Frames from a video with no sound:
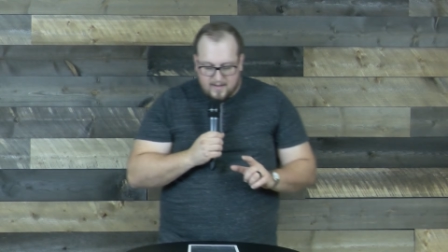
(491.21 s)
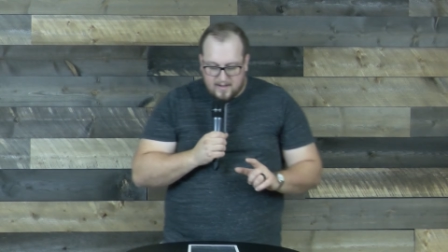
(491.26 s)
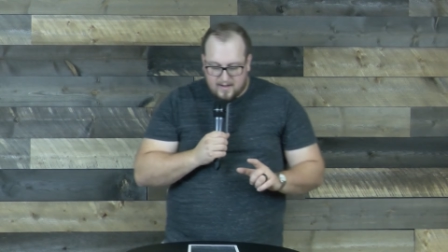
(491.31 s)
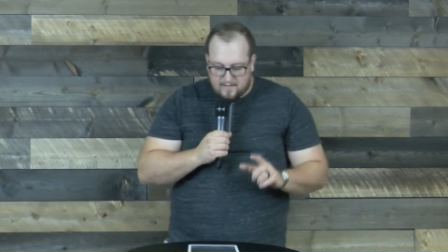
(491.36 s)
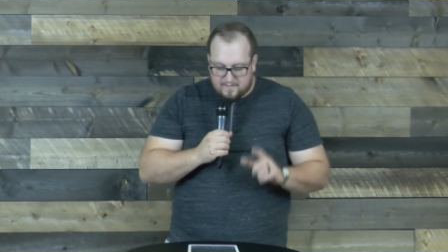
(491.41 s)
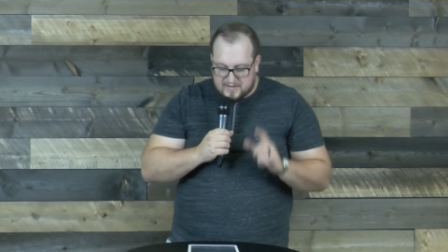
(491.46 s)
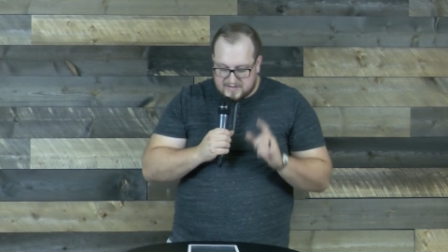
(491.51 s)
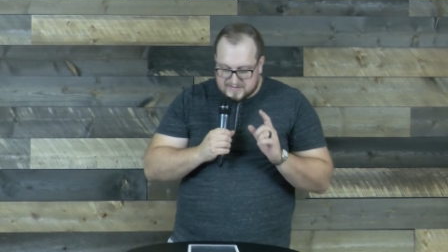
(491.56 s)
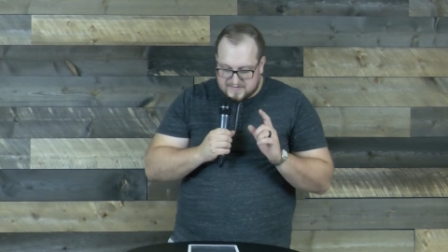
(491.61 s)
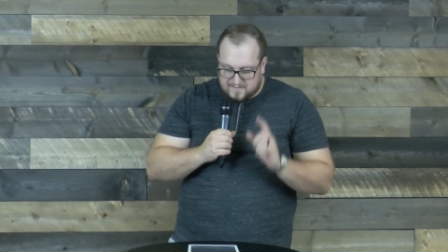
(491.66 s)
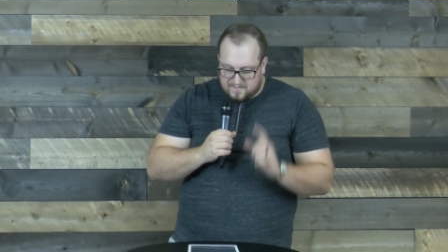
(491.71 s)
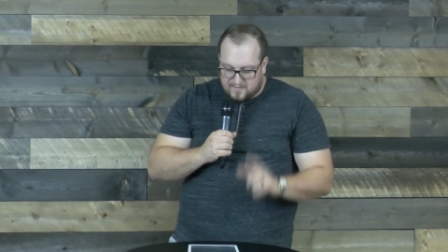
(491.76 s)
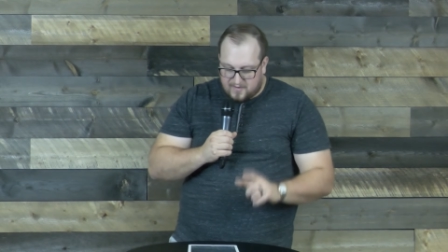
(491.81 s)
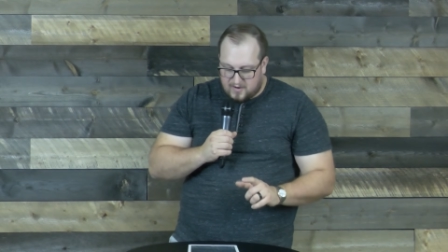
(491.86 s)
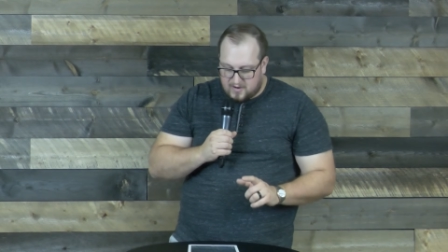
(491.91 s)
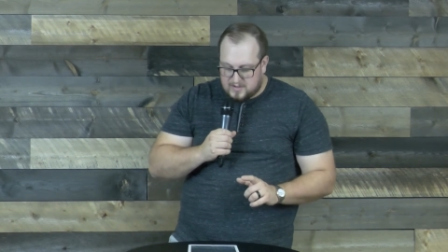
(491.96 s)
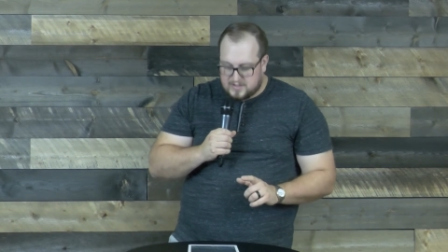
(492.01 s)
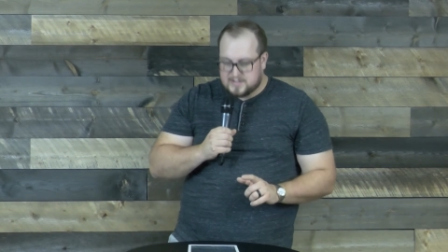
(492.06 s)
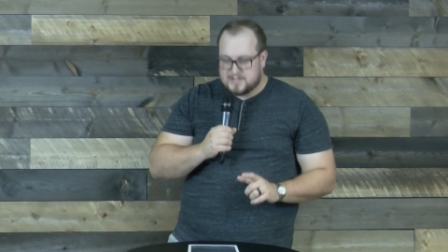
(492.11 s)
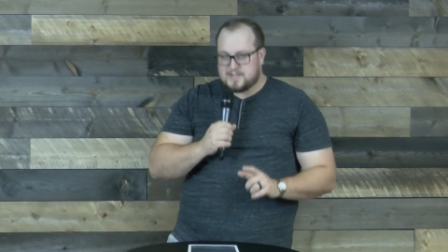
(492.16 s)
of this
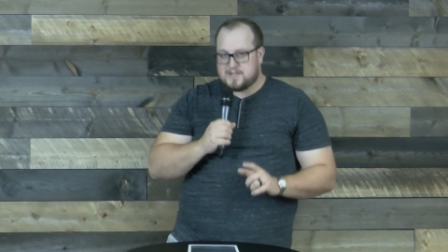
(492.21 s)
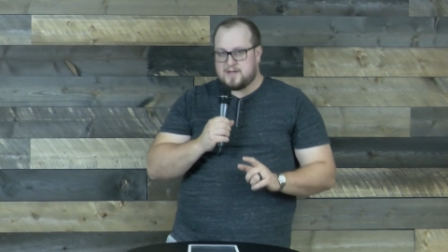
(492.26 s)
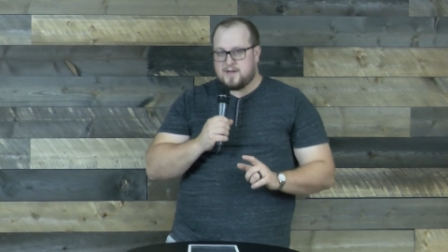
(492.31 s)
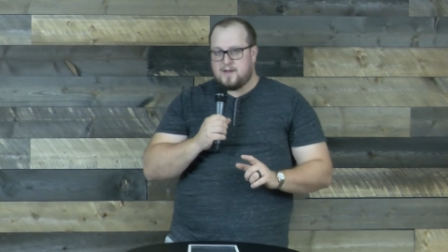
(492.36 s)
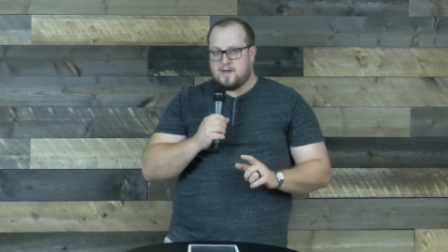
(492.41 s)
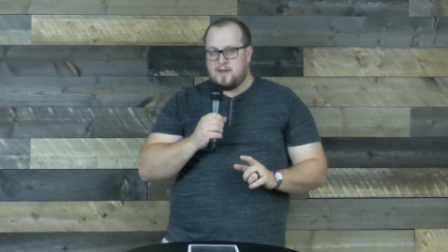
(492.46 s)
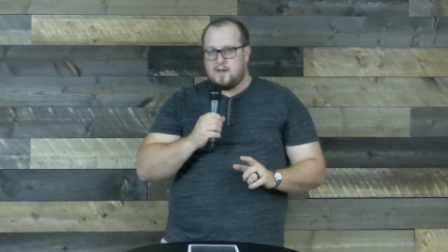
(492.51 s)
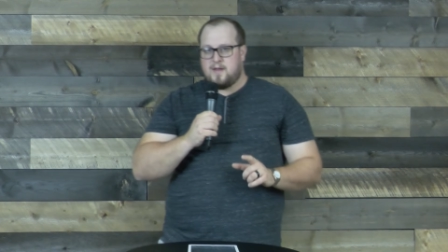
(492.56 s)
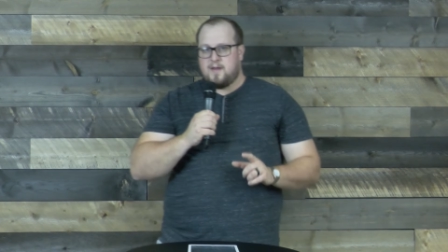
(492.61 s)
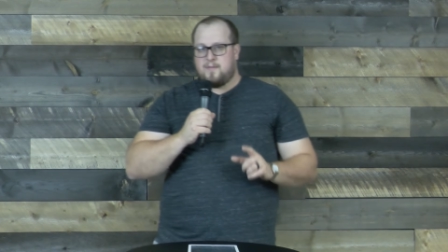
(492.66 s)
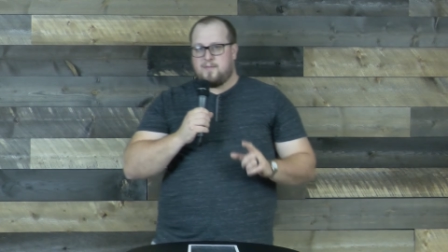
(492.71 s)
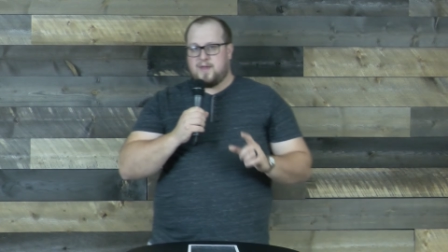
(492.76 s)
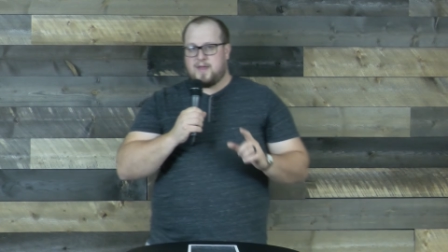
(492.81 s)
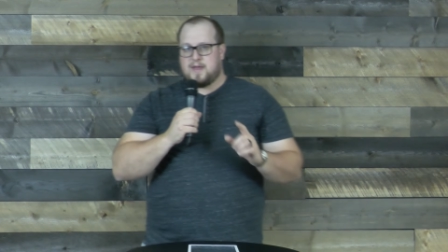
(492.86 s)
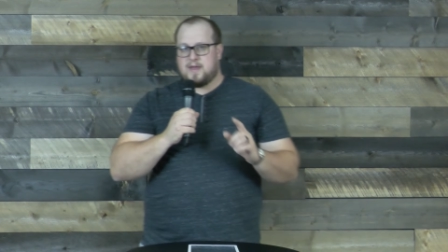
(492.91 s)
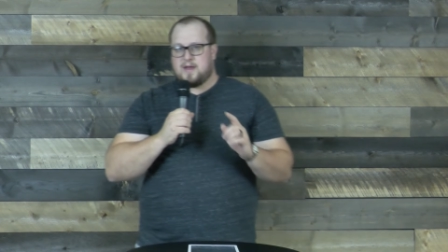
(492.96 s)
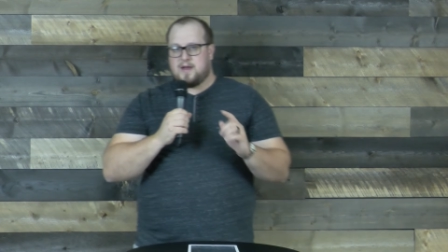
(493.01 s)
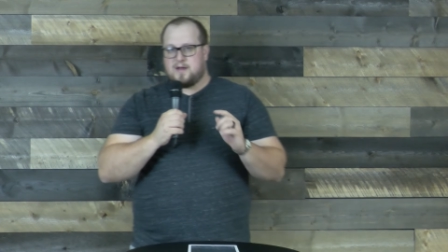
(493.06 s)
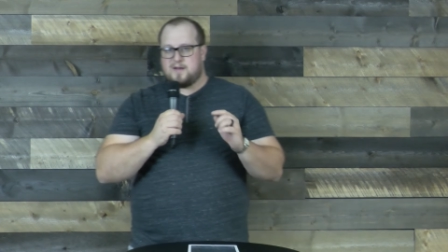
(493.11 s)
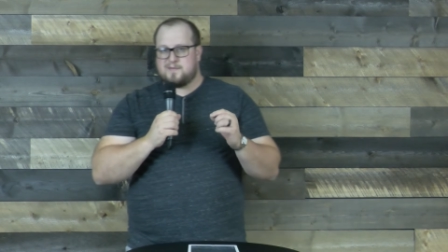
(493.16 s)
verse
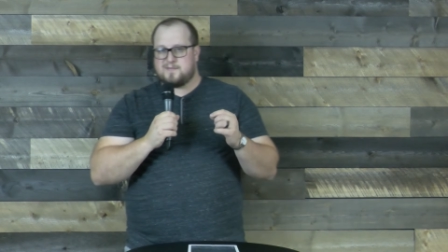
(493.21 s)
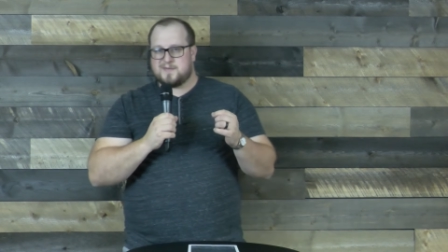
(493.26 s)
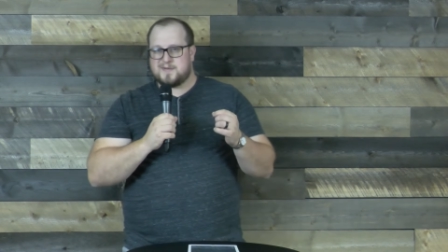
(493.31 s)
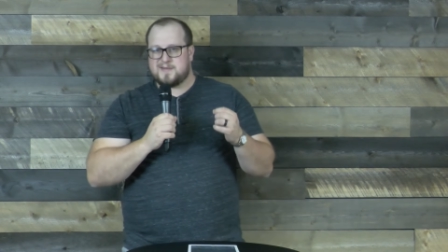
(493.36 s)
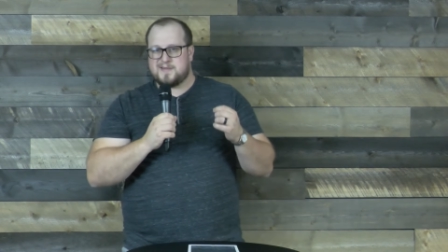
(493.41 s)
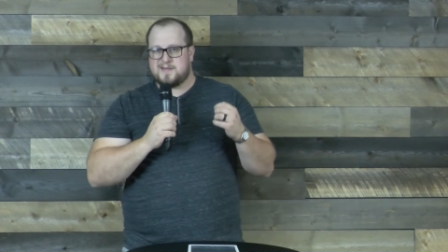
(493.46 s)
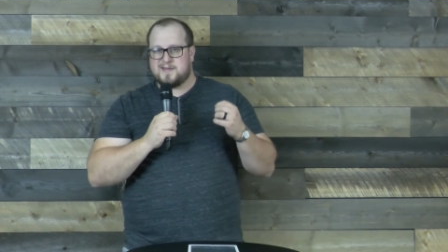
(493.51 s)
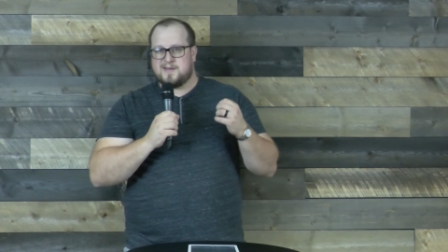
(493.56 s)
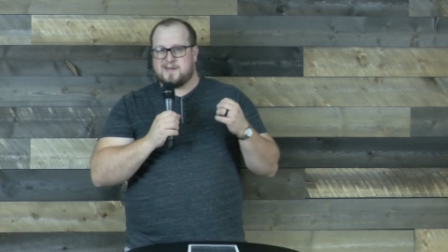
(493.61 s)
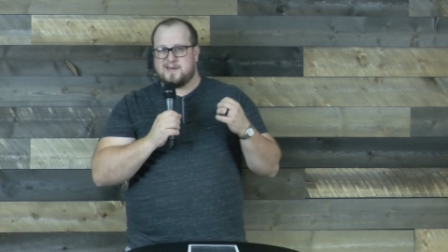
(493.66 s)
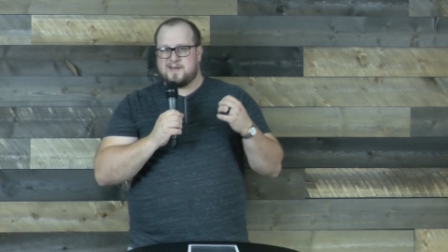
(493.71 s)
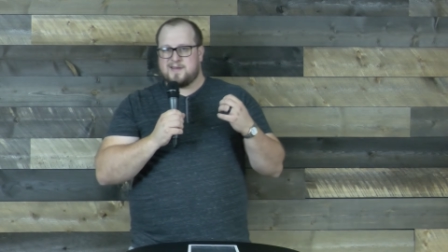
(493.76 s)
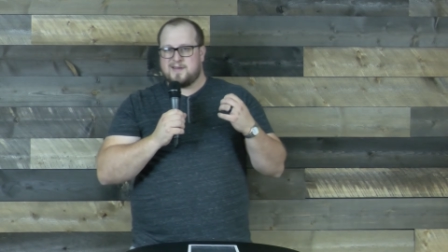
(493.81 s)
becomes